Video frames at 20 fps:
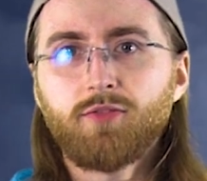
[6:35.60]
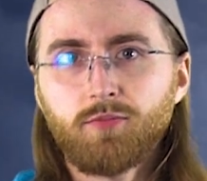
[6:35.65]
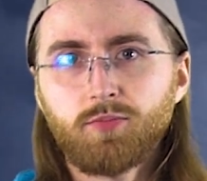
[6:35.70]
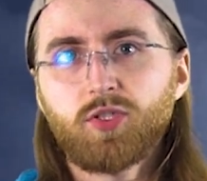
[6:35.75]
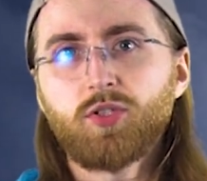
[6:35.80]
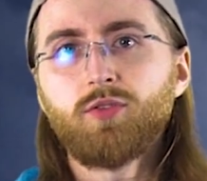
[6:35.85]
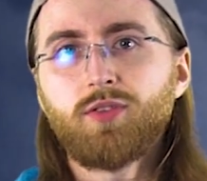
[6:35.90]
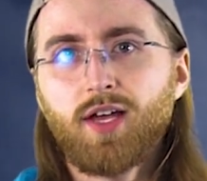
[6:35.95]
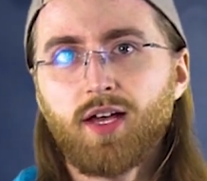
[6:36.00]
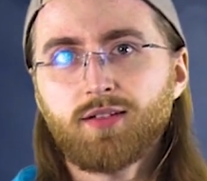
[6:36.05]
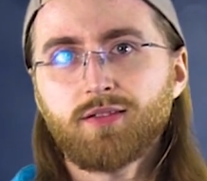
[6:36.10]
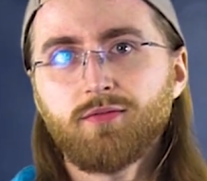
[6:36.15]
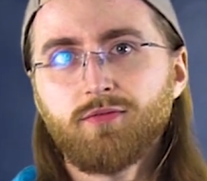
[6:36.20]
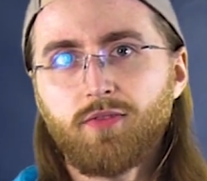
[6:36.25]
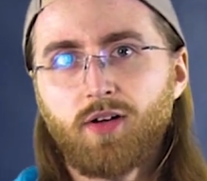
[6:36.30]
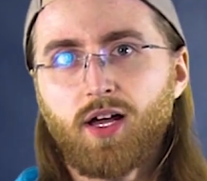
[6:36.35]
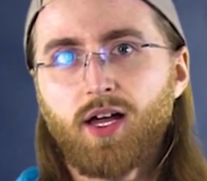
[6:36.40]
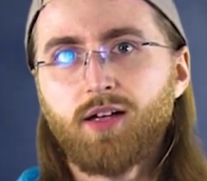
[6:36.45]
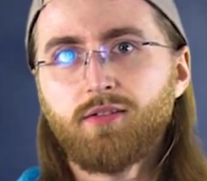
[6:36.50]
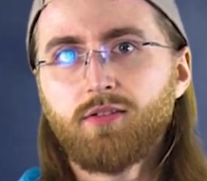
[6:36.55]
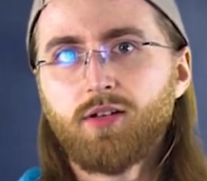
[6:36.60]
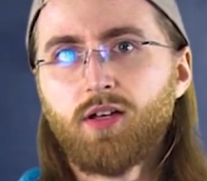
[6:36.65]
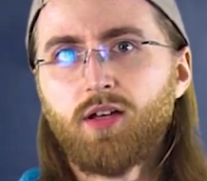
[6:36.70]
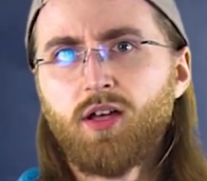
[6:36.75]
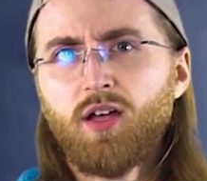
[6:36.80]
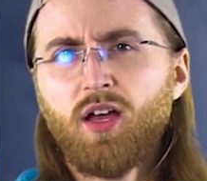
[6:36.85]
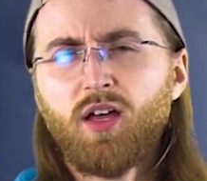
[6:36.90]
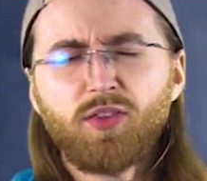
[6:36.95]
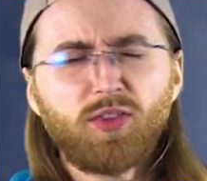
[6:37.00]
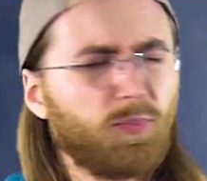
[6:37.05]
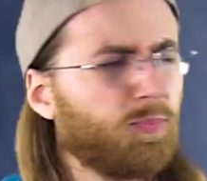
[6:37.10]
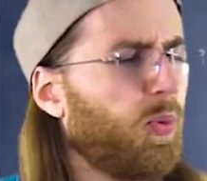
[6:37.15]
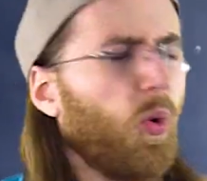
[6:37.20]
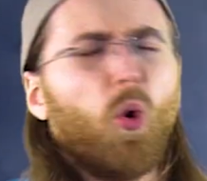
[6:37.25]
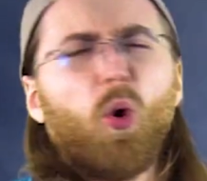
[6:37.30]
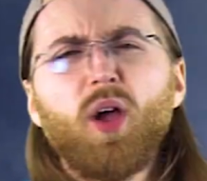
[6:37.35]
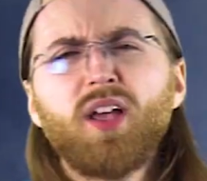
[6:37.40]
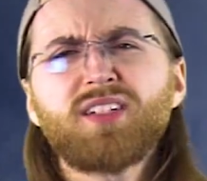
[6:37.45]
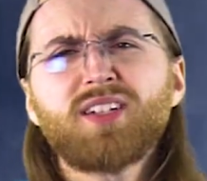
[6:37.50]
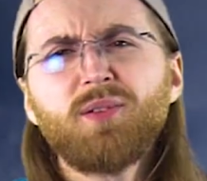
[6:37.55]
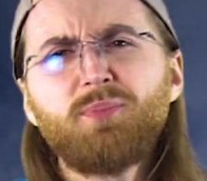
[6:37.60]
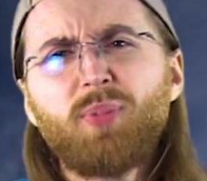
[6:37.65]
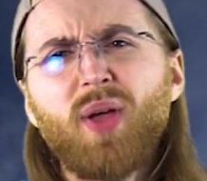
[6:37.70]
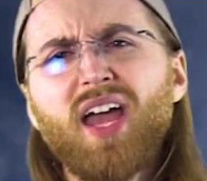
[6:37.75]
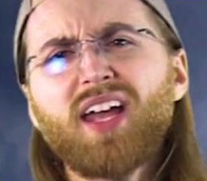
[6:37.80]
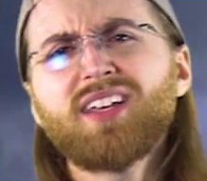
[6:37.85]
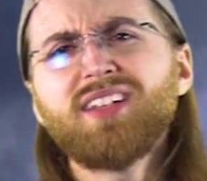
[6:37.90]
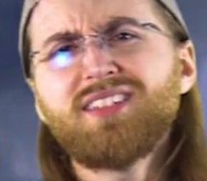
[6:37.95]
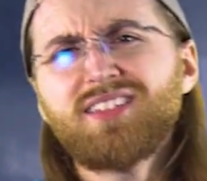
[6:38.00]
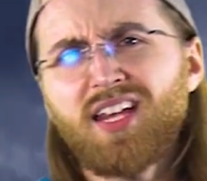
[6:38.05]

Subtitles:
from 2005. The boys are back in